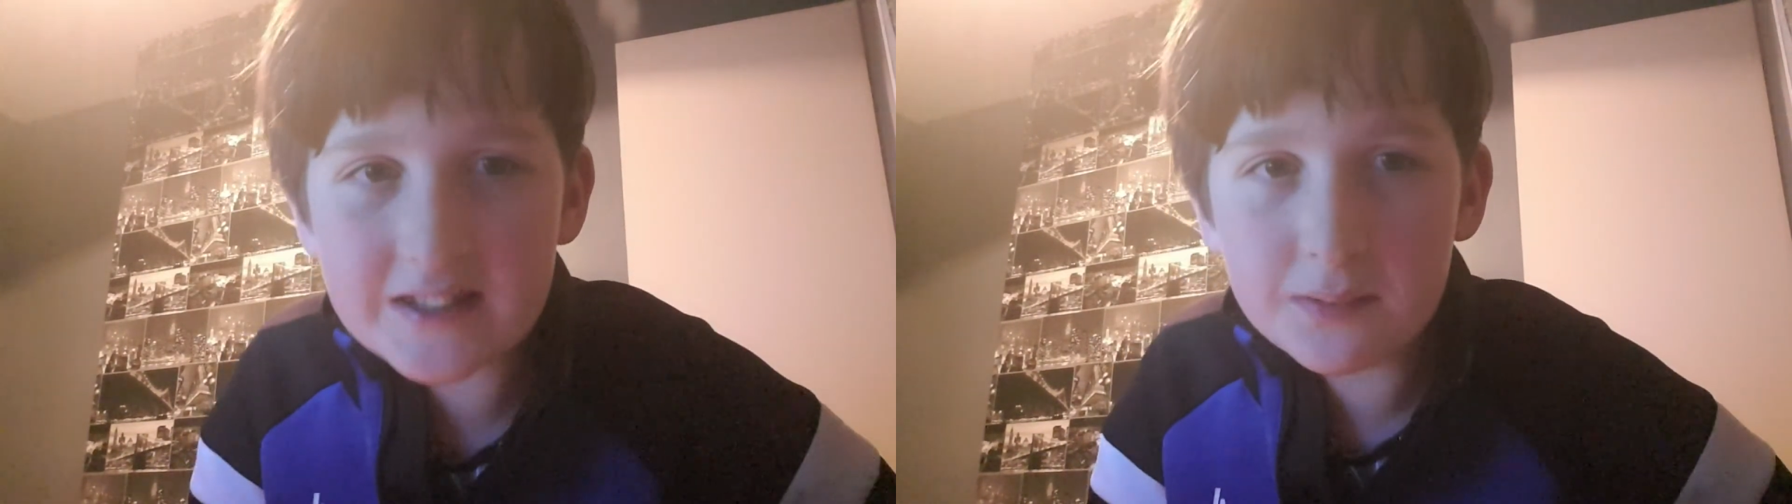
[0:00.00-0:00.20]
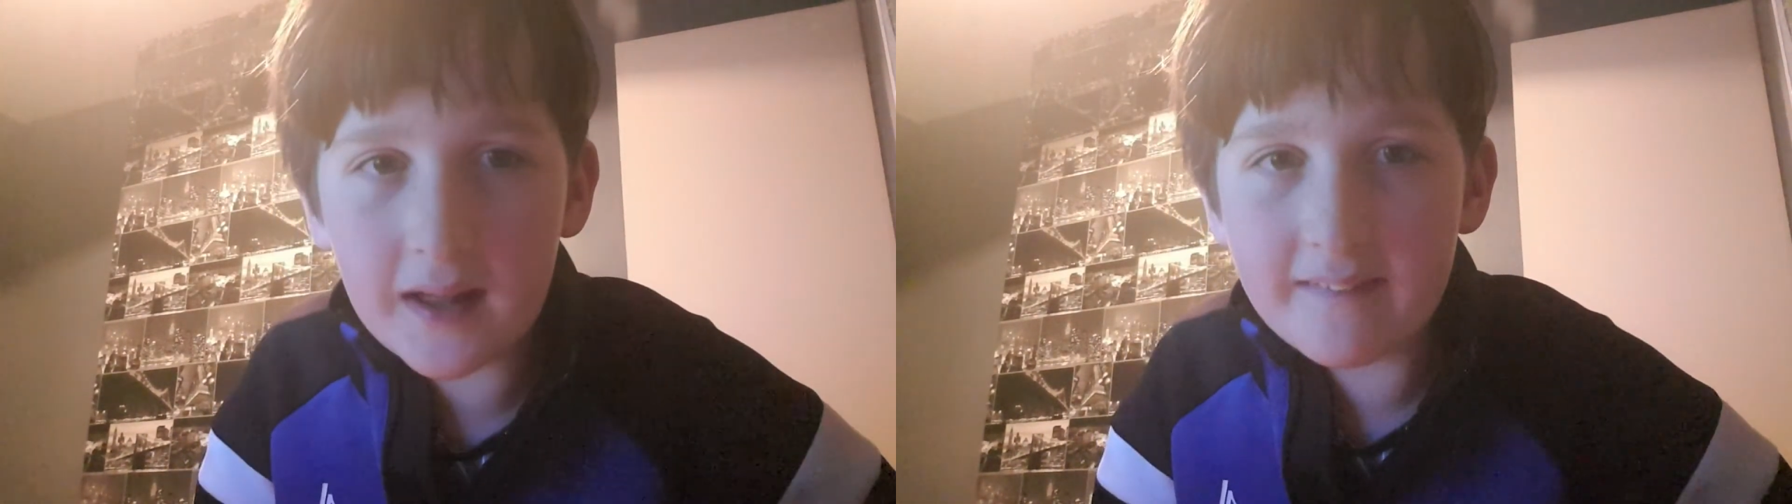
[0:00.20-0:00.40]

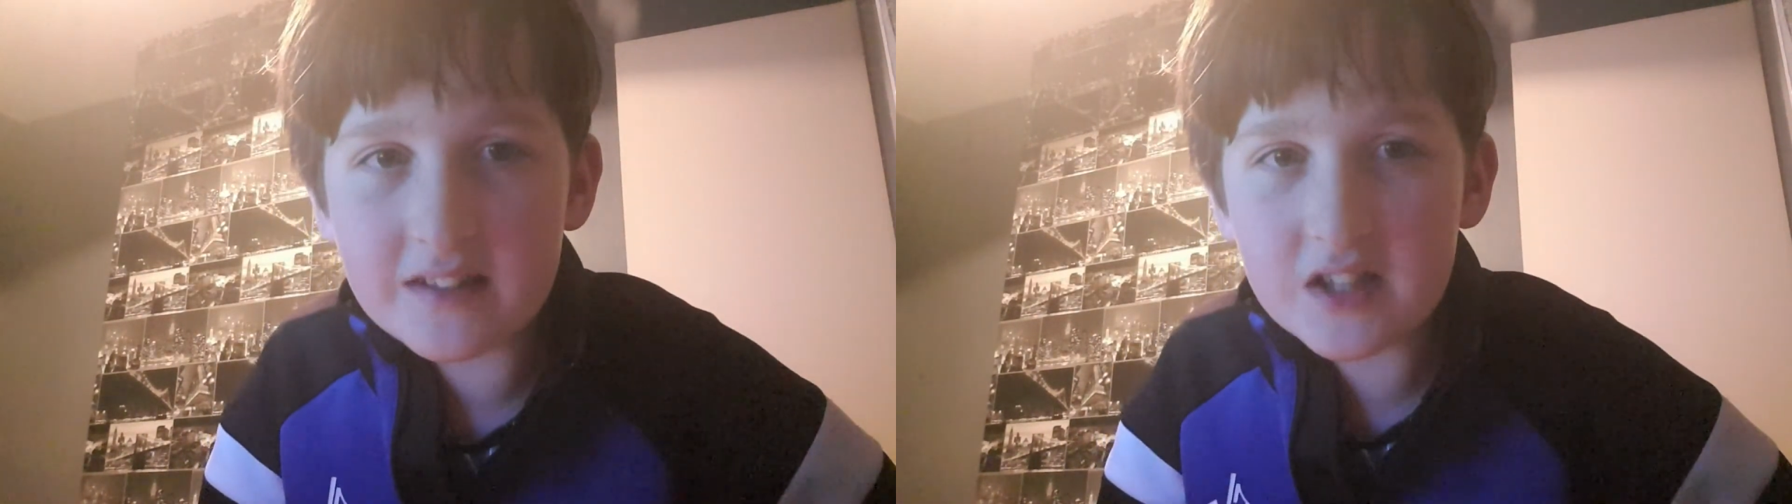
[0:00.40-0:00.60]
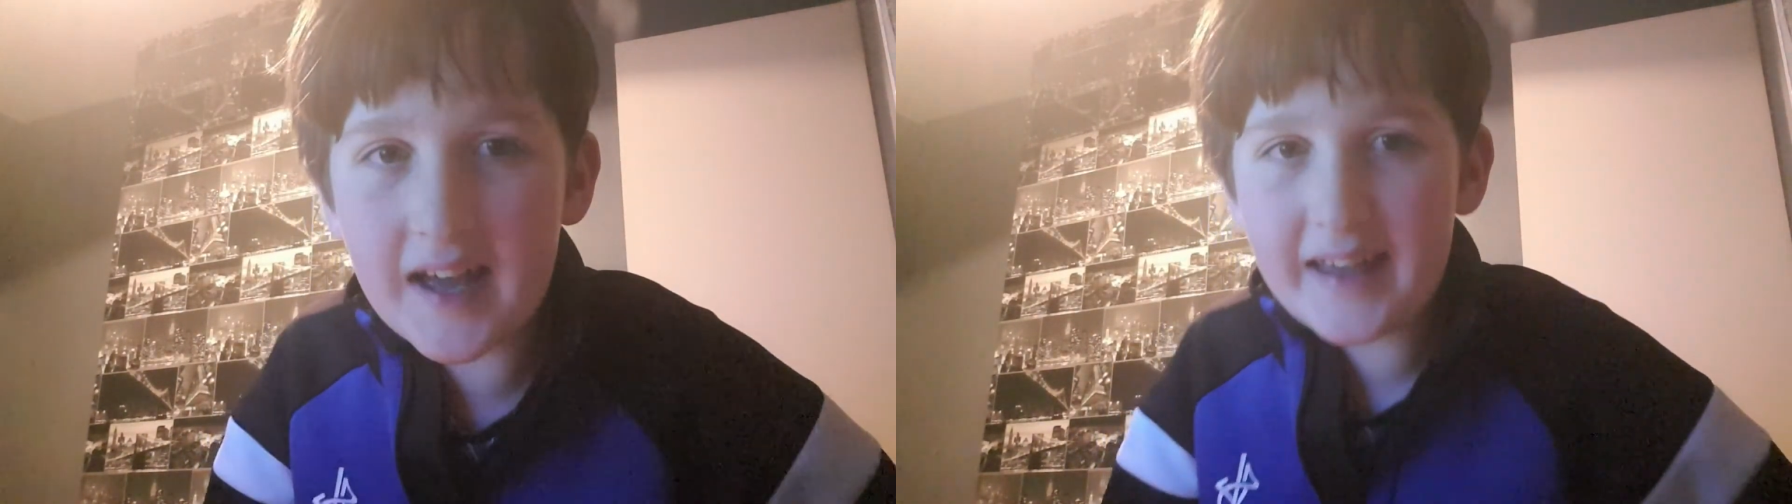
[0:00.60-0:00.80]
to play this
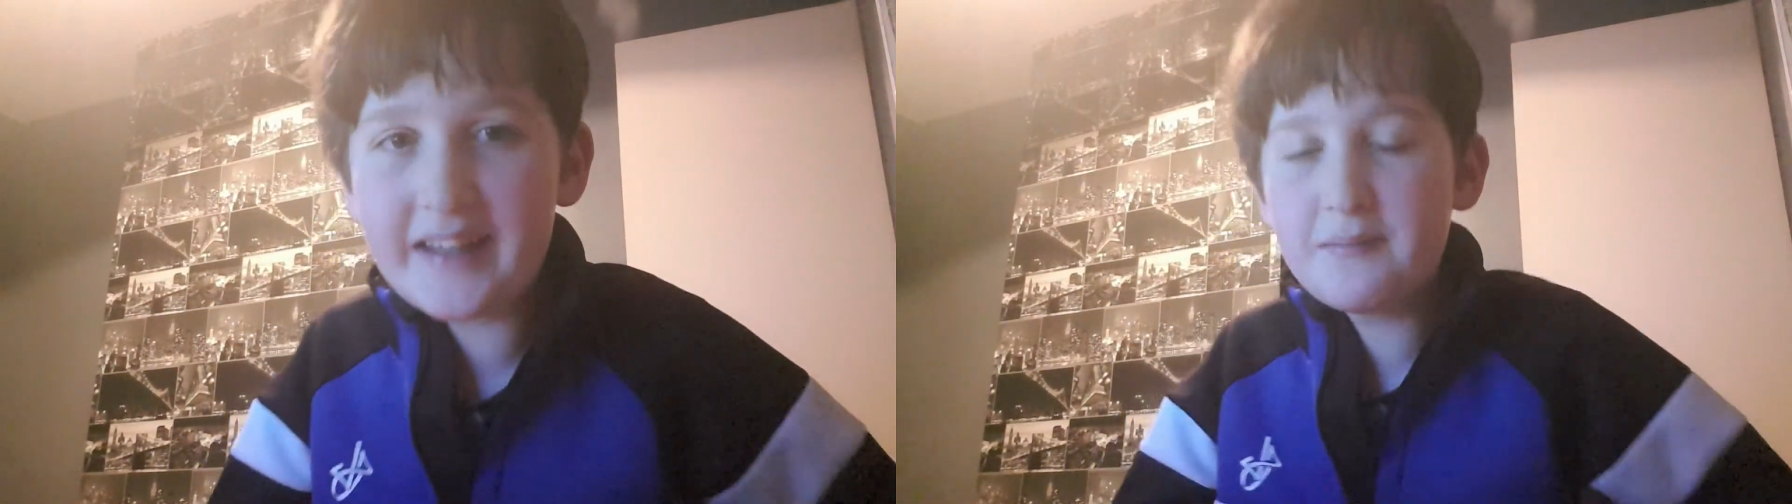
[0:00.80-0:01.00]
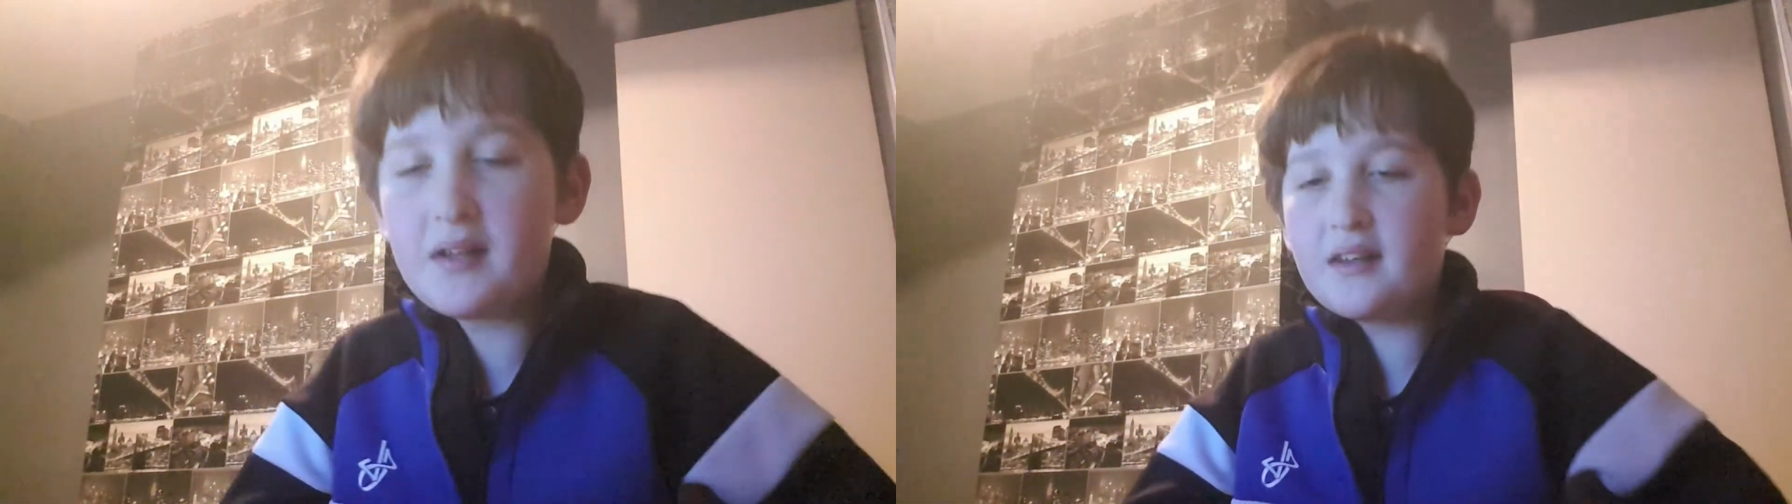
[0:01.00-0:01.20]
game
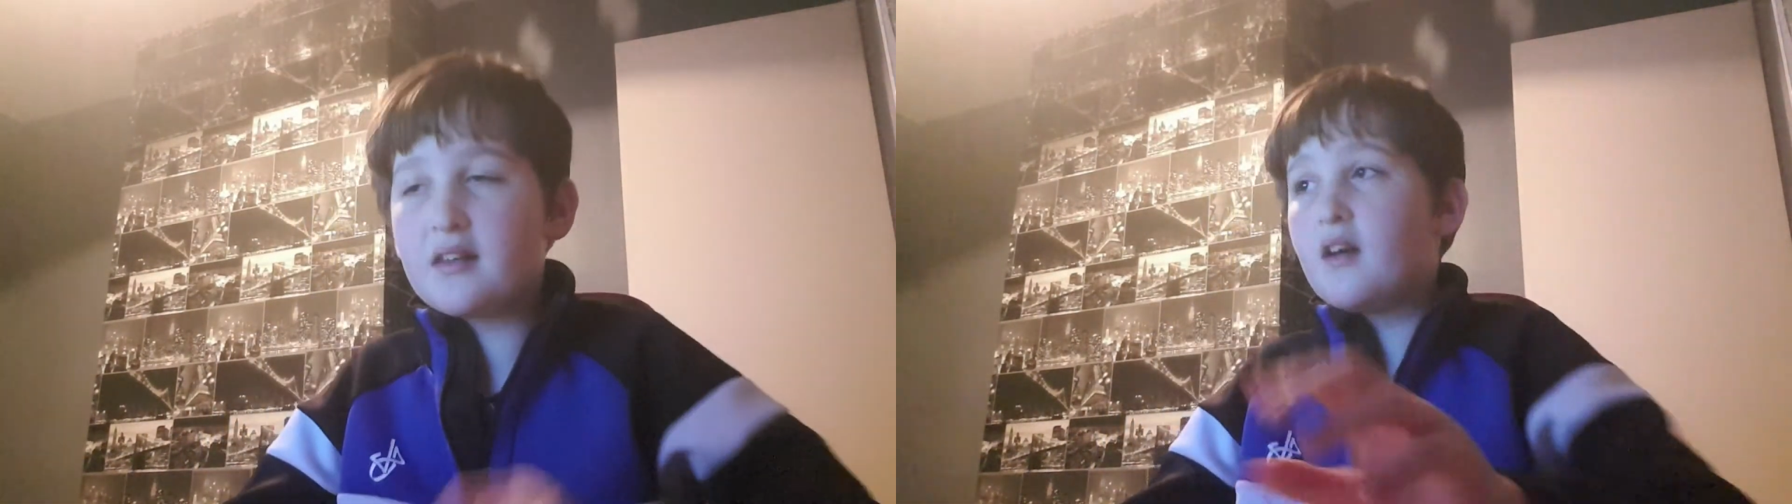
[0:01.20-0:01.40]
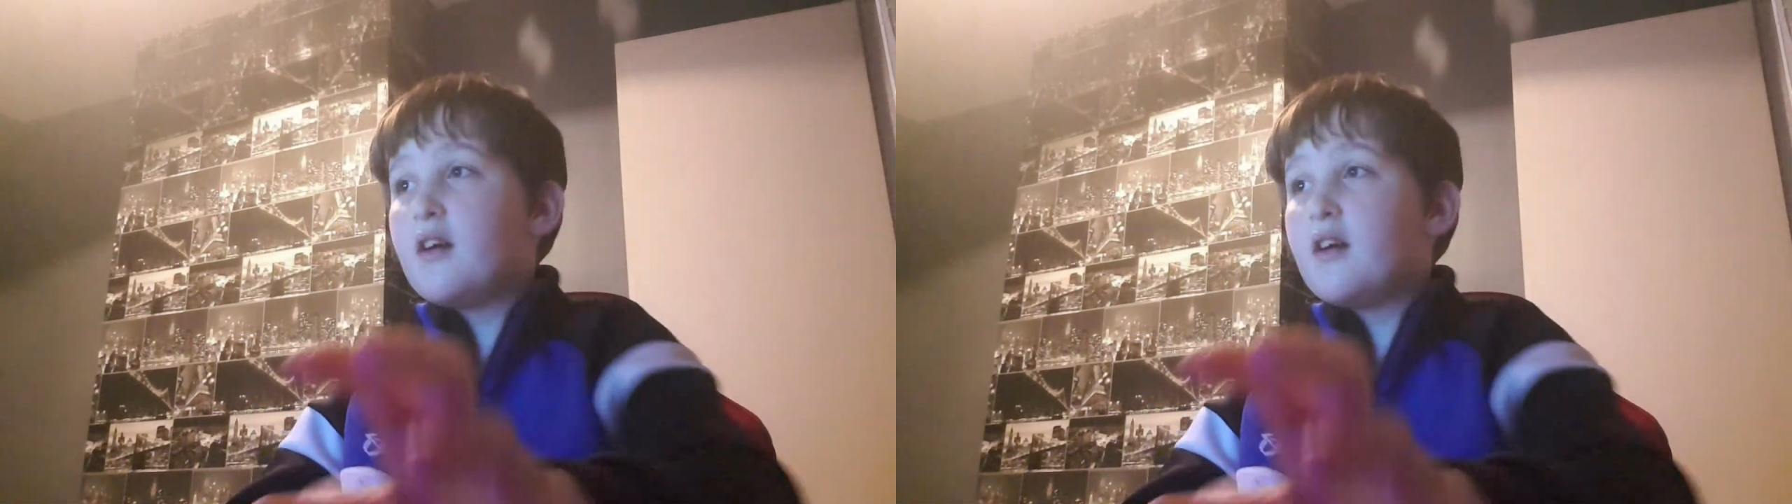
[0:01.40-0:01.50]
and